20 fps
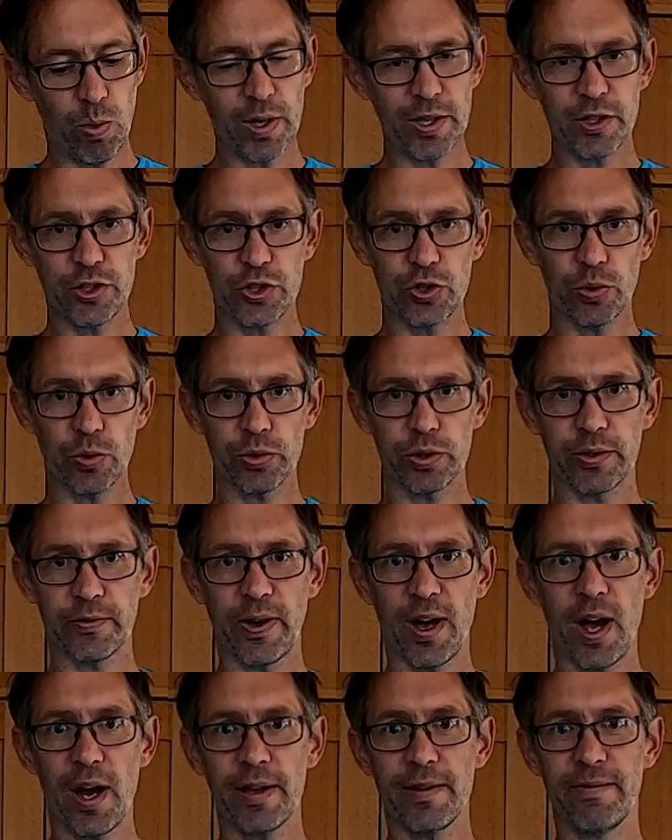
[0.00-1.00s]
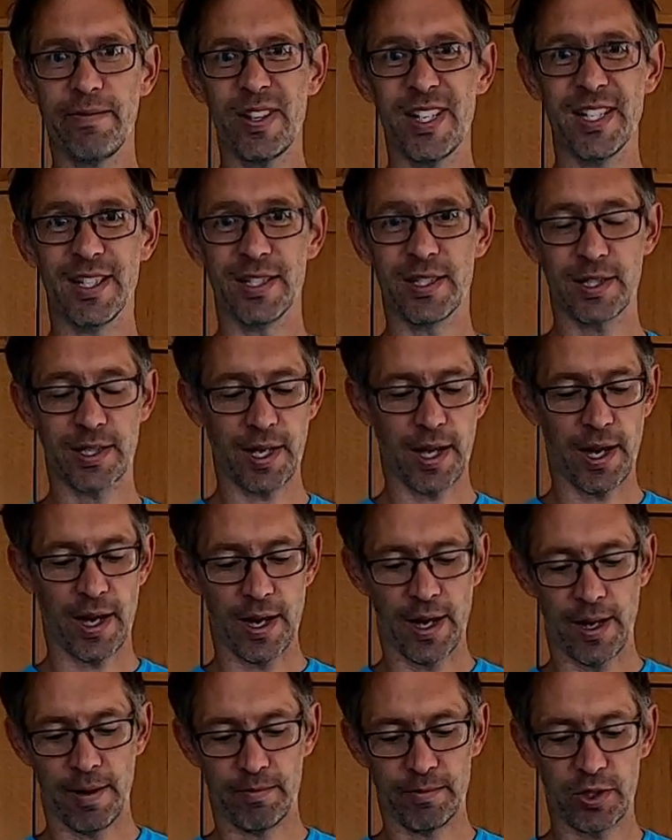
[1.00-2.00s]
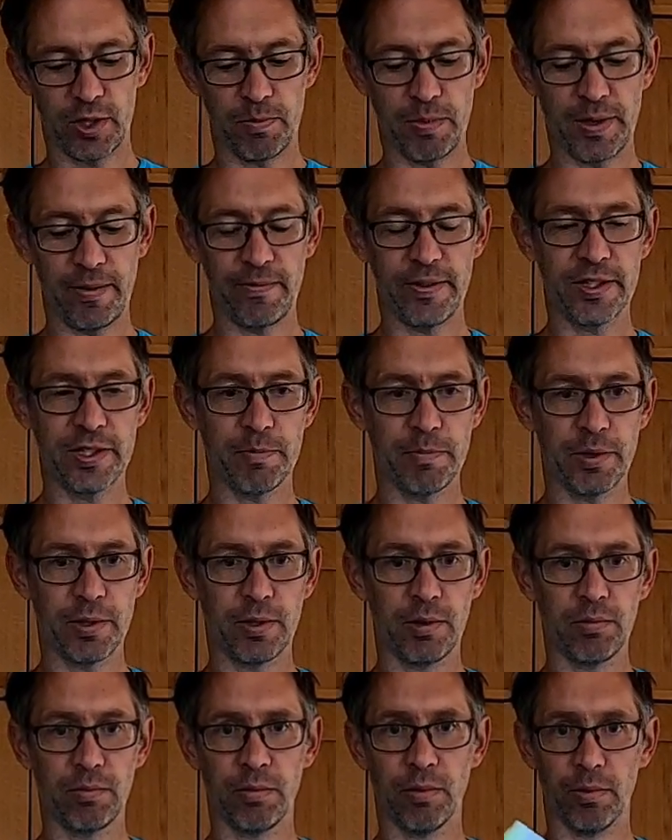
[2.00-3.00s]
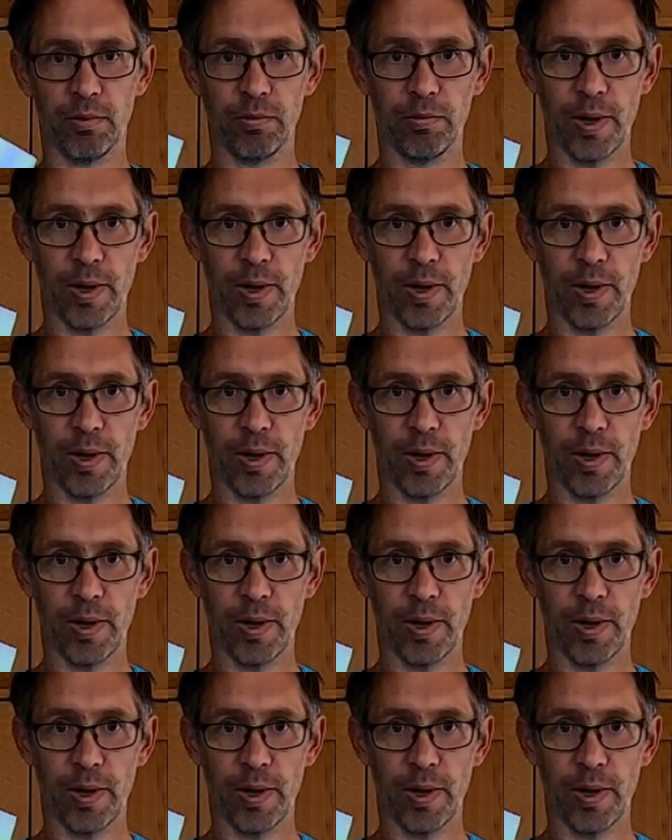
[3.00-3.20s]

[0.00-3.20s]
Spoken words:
one source of high vis to be visible